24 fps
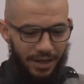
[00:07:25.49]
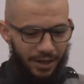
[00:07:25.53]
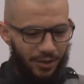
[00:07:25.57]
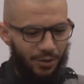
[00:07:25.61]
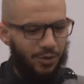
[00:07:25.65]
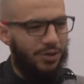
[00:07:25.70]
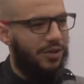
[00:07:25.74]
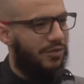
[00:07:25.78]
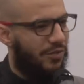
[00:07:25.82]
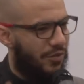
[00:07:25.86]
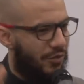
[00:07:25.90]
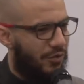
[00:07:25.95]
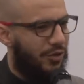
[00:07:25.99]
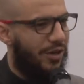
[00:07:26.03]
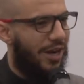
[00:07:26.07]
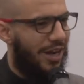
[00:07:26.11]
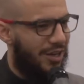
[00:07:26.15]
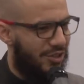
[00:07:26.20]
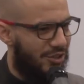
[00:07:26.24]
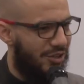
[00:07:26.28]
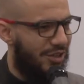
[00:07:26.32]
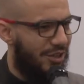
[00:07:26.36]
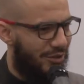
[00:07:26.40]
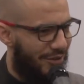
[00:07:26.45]
Let alone if the phone
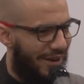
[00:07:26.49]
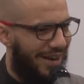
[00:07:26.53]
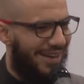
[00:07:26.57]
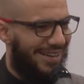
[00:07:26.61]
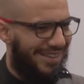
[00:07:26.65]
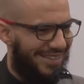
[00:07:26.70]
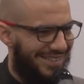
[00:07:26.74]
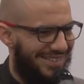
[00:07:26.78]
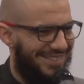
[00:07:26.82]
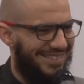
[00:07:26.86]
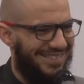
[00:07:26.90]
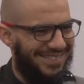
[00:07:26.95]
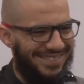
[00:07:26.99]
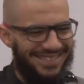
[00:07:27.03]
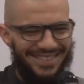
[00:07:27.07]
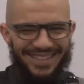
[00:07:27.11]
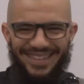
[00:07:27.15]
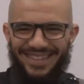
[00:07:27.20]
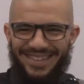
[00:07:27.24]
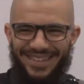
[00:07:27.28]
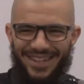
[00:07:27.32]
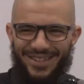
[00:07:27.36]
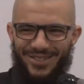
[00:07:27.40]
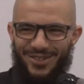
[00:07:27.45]
actually rang.
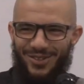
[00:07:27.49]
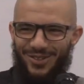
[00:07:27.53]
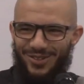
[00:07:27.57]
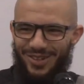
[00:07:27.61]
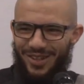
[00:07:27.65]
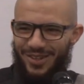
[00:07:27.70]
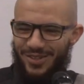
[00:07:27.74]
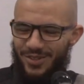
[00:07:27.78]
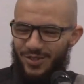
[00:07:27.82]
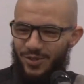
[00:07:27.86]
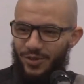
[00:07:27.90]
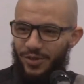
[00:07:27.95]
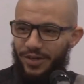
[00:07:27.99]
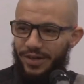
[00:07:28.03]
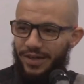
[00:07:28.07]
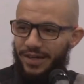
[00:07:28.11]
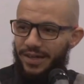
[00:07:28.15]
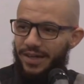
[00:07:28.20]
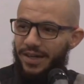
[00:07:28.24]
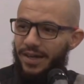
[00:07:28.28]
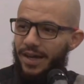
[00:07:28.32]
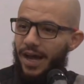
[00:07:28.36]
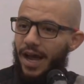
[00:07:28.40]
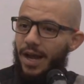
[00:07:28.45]
That's a whole other
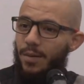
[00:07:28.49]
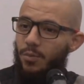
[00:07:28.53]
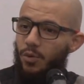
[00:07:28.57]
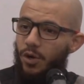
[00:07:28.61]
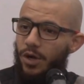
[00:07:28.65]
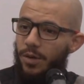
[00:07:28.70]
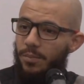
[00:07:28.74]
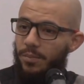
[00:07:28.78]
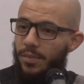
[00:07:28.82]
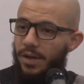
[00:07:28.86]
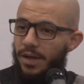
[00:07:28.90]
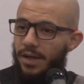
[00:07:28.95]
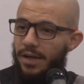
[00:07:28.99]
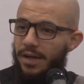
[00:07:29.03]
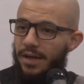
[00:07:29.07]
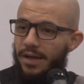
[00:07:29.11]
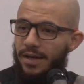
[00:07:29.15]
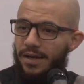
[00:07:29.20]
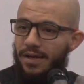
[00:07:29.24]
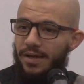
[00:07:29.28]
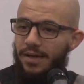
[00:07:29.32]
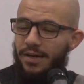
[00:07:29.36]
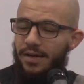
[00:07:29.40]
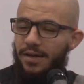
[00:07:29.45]
story. Al-Muhim.
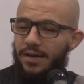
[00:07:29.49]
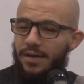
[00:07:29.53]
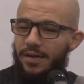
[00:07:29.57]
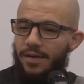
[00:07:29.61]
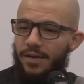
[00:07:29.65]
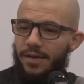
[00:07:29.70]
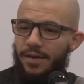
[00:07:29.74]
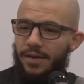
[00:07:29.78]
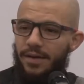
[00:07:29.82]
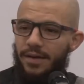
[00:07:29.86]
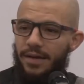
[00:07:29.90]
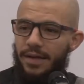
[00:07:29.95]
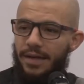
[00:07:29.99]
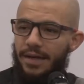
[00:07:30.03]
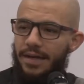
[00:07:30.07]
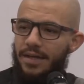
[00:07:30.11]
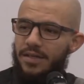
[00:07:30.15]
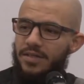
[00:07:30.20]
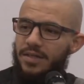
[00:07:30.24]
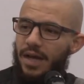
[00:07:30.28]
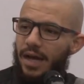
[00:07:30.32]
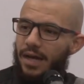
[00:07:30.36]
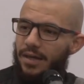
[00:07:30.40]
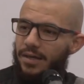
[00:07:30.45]
It
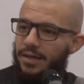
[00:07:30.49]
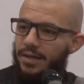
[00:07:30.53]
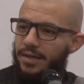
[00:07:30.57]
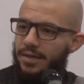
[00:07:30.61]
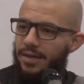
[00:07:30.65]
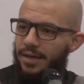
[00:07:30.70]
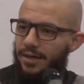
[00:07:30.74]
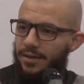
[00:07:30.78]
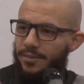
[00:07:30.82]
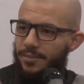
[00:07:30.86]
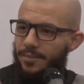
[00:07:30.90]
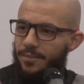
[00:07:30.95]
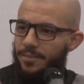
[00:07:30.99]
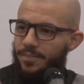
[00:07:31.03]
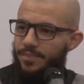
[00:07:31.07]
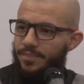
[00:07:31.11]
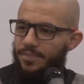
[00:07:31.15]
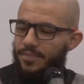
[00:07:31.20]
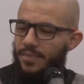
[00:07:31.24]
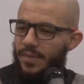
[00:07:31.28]
is aqidah.